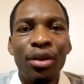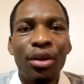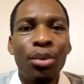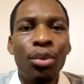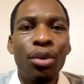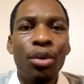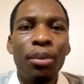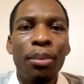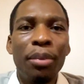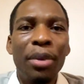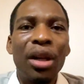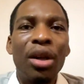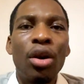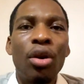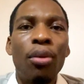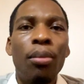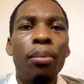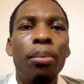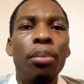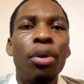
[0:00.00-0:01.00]
it wouldn't be
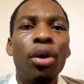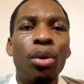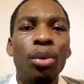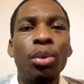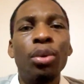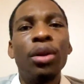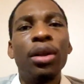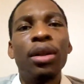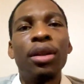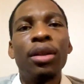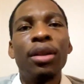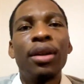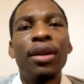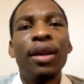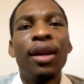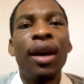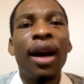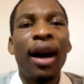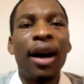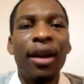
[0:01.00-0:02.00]
compounding,
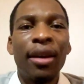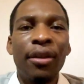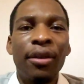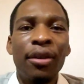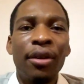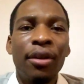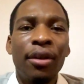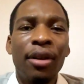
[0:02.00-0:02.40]
and